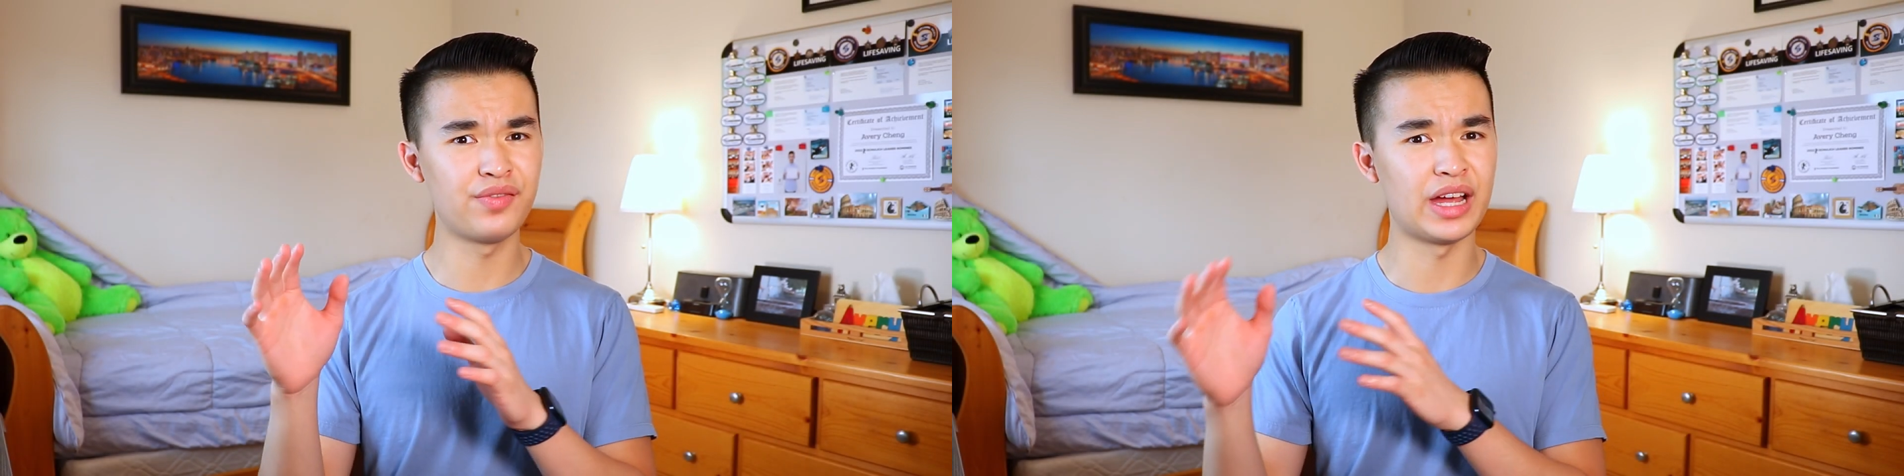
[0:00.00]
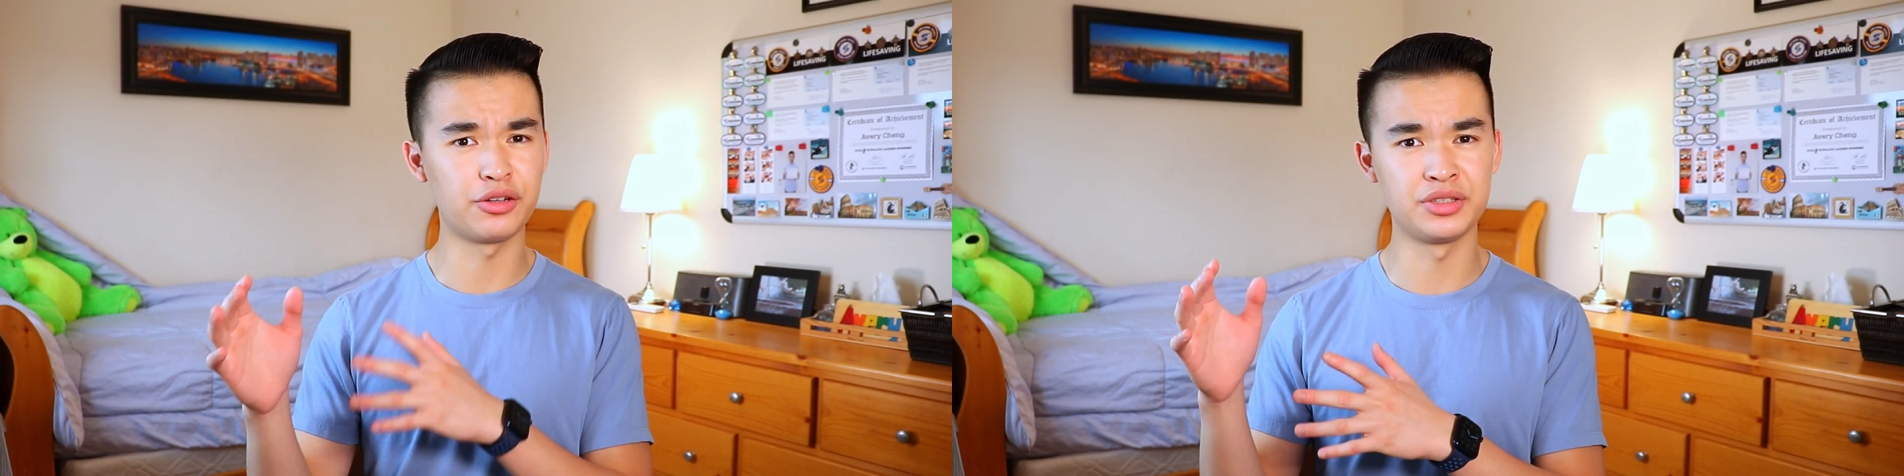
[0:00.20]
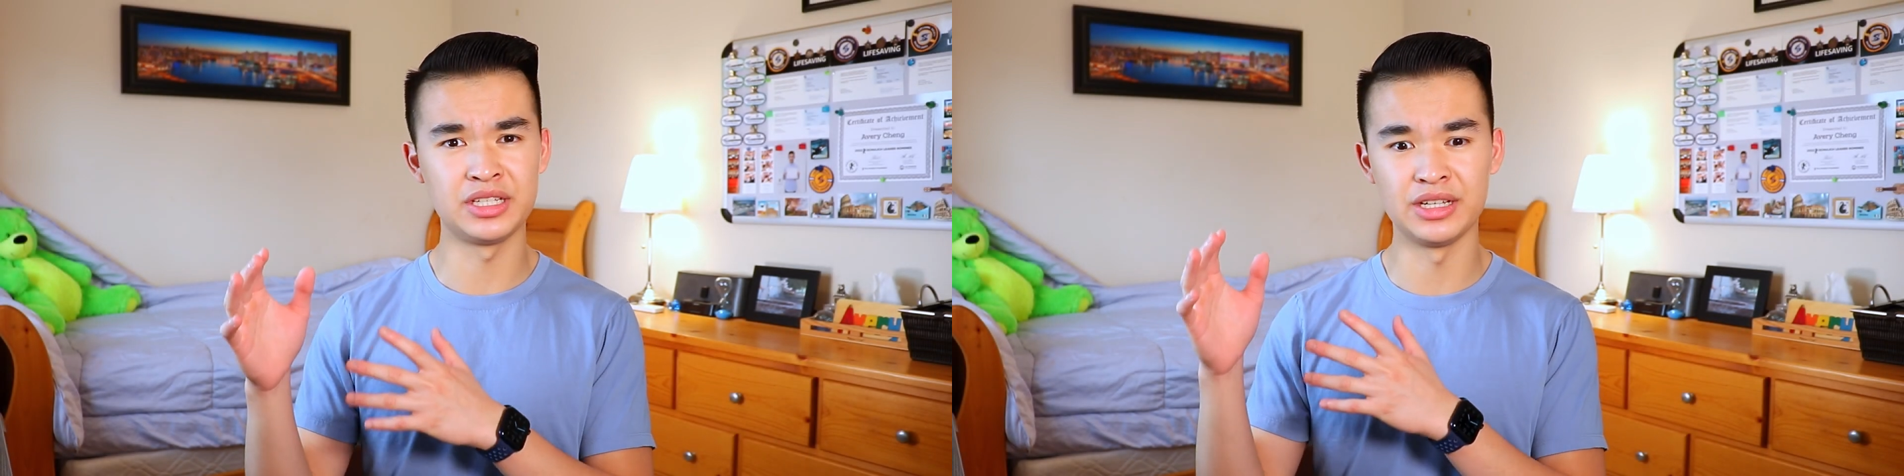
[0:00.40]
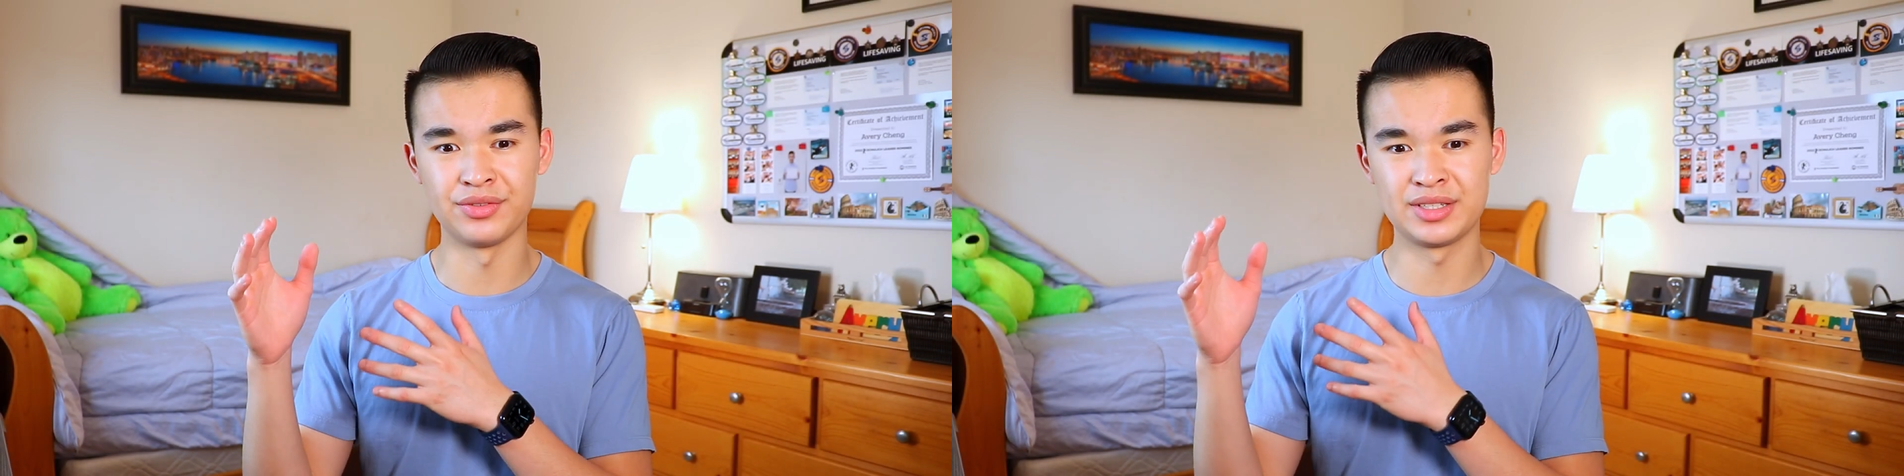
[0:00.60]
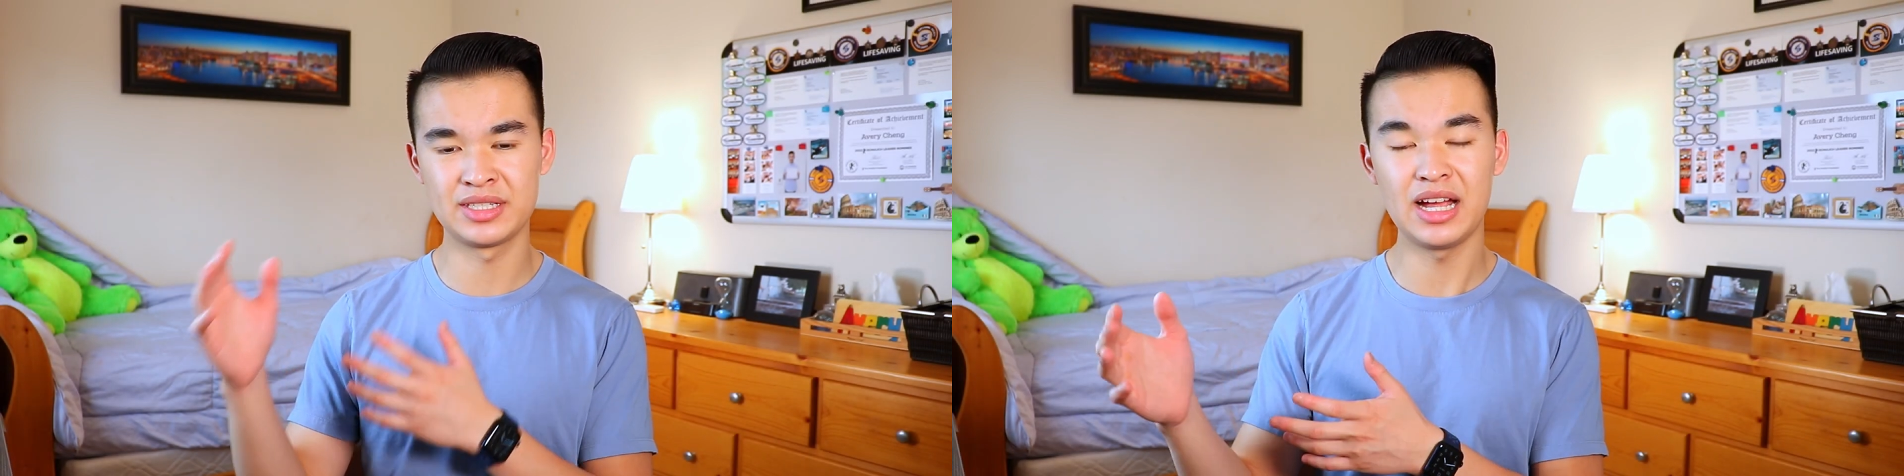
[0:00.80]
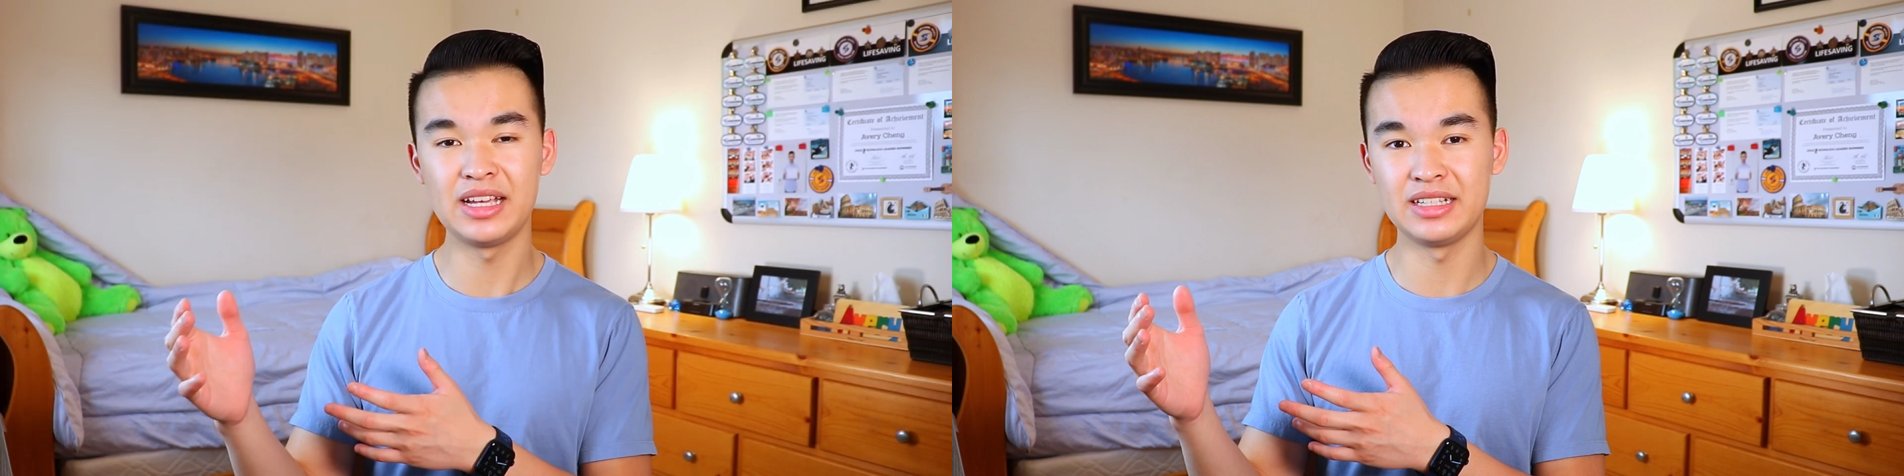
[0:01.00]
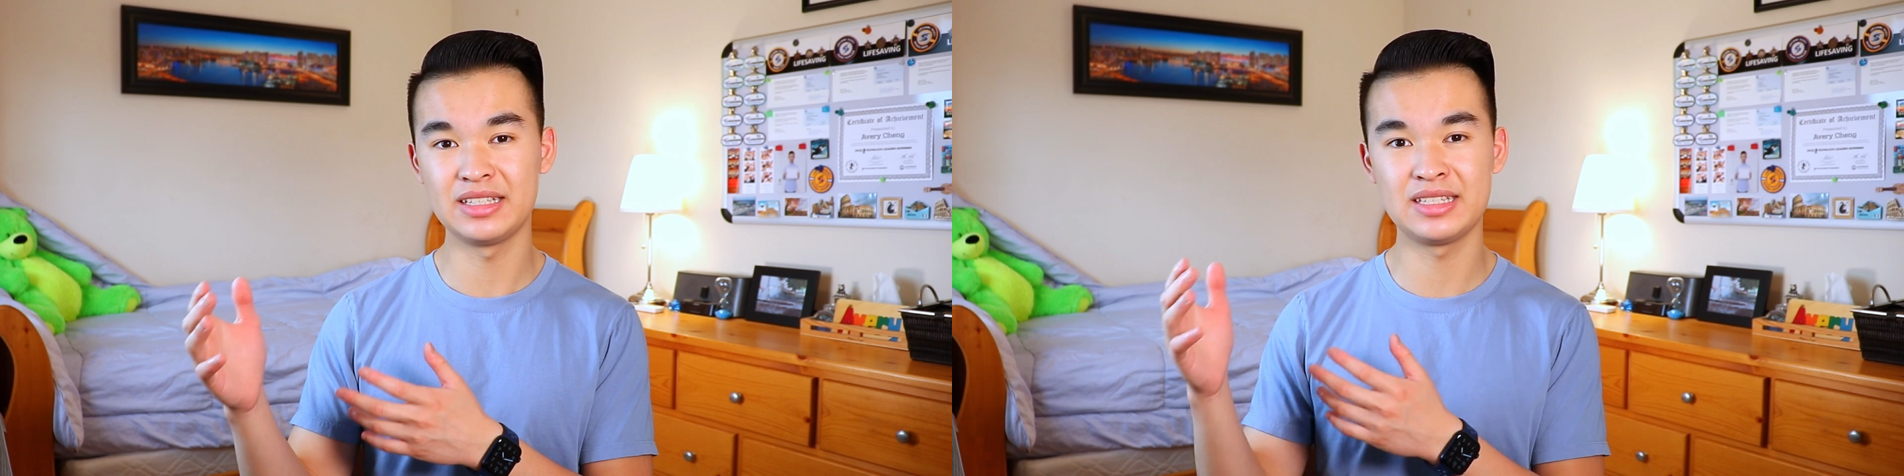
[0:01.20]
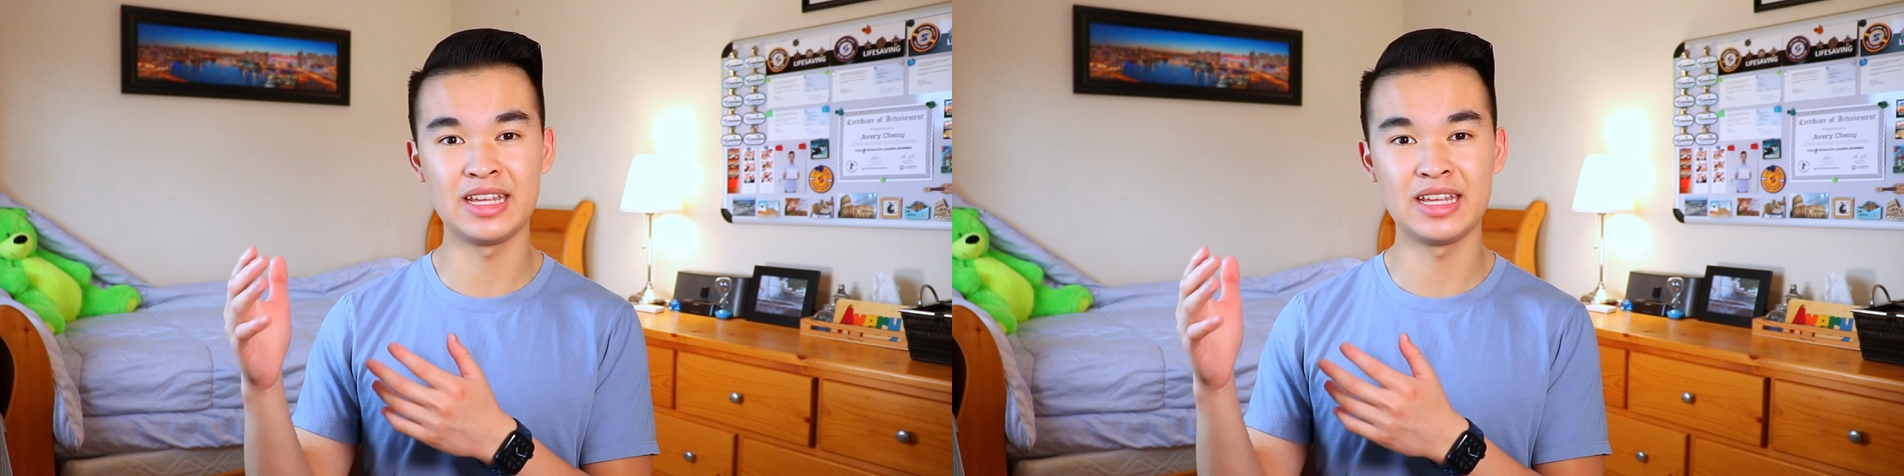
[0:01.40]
Faculty of Science